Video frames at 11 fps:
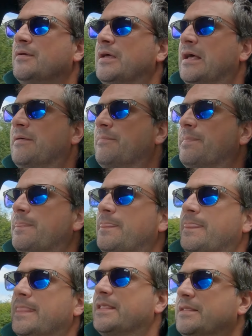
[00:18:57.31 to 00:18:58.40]

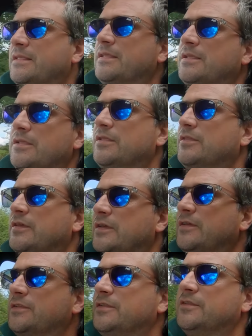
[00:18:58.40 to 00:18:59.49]
um,
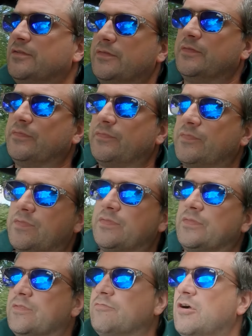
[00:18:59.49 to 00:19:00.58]
the
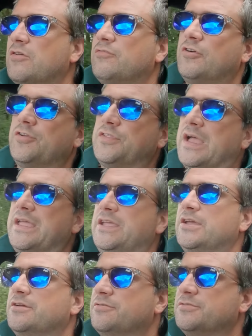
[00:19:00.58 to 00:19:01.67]
rolling road they
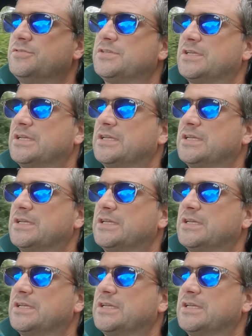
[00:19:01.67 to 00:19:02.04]
use